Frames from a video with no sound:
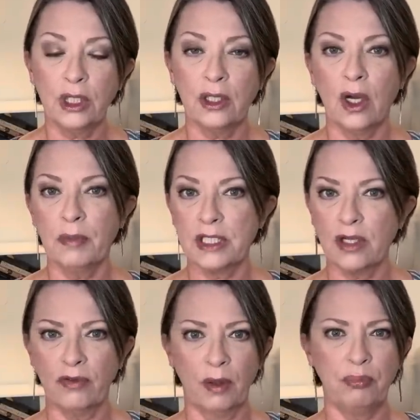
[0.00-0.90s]
I got
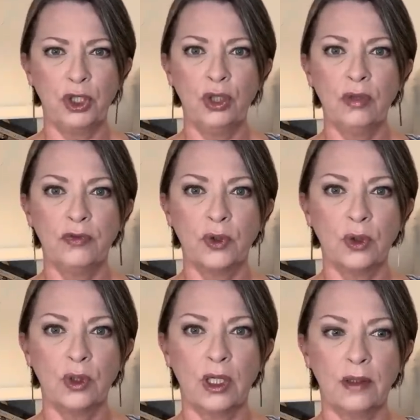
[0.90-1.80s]
myself that
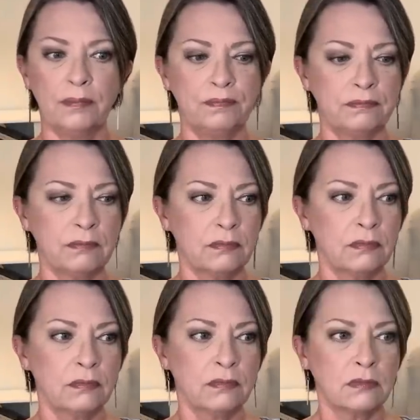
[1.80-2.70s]
beautiful, um,
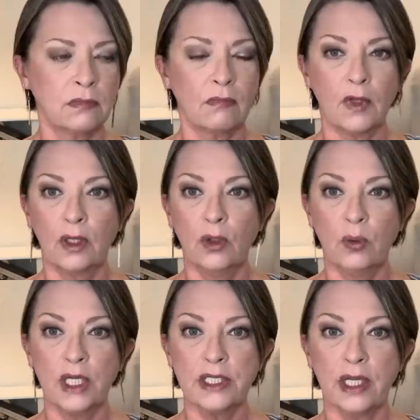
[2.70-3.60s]
who
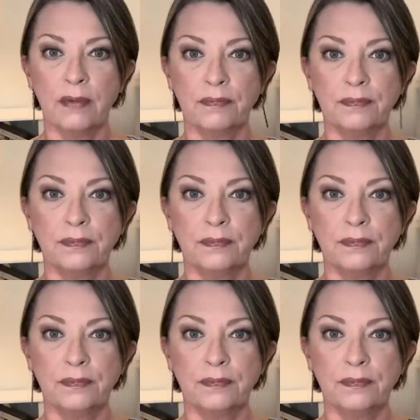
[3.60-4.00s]
was it?